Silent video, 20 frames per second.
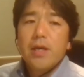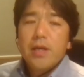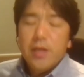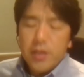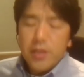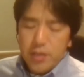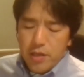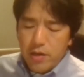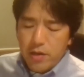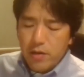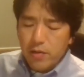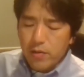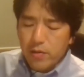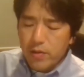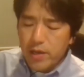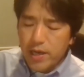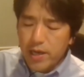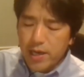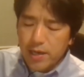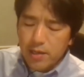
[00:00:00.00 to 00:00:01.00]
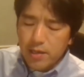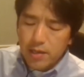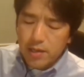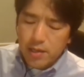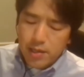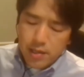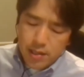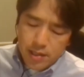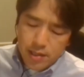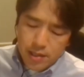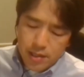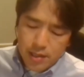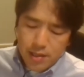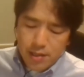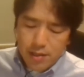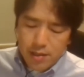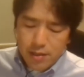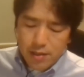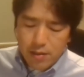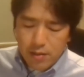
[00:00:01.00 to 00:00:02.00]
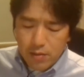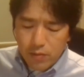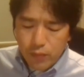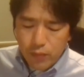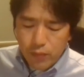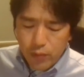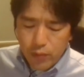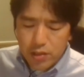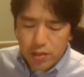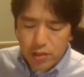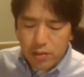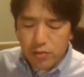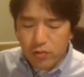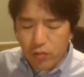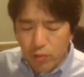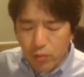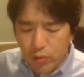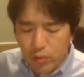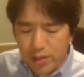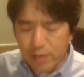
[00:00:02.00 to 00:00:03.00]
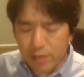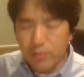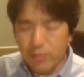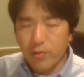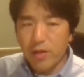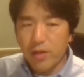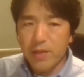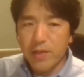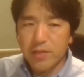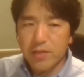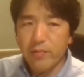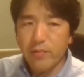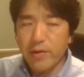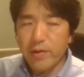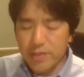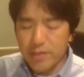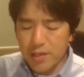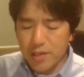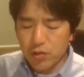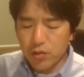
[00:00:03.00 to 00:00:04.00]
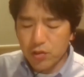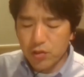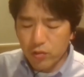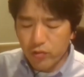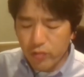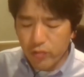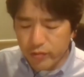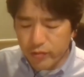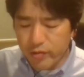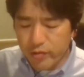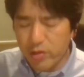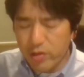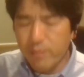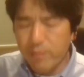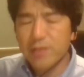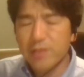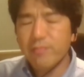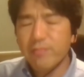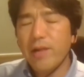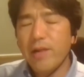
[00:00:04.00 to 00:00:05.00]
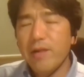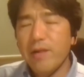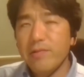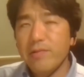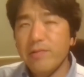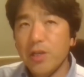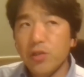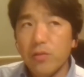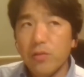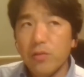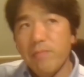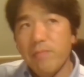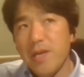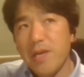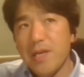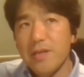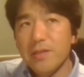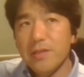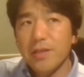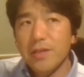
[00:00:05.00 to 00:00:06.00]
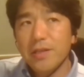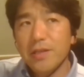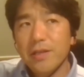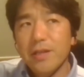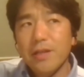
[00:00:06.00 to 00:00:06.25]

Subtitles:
So, and for the total revascularization, means